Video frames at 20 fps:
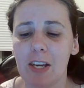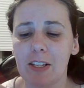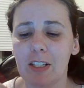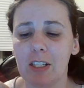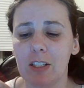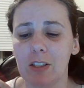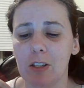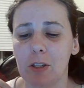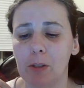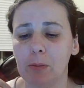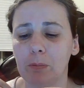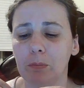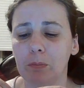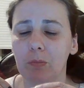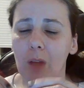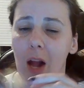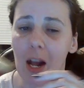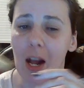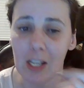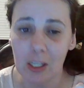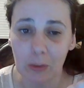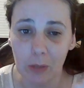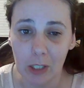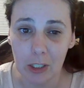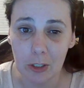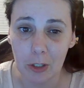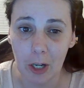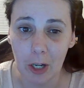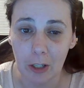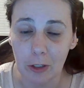it though. I like rice
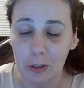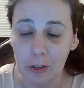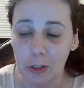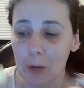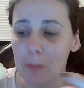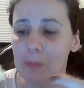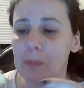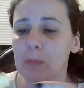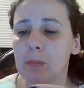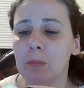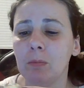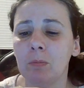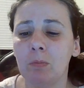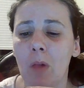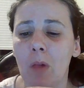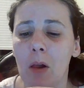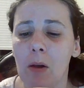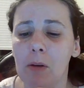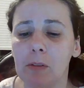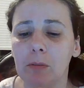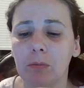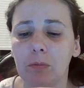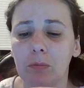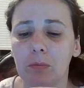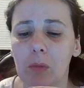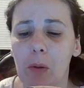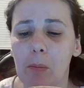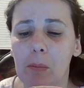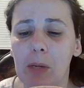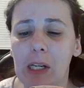crackers though.
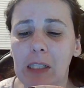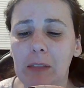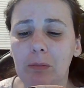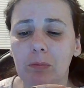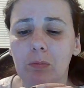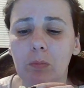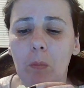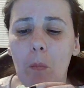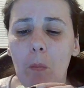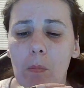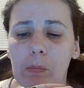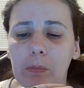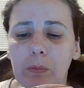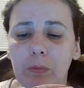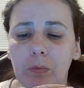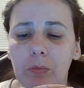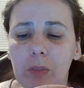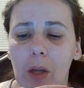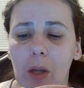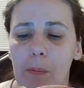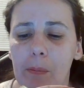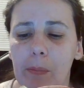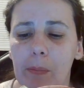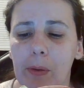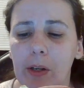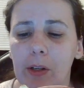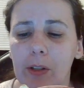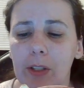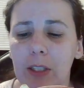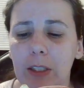But my
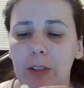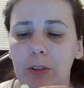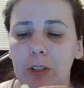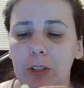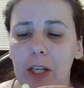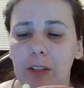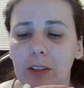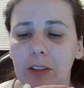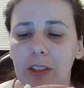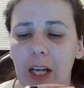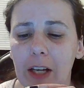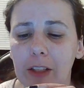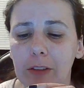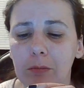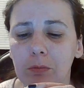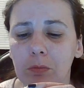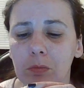only downside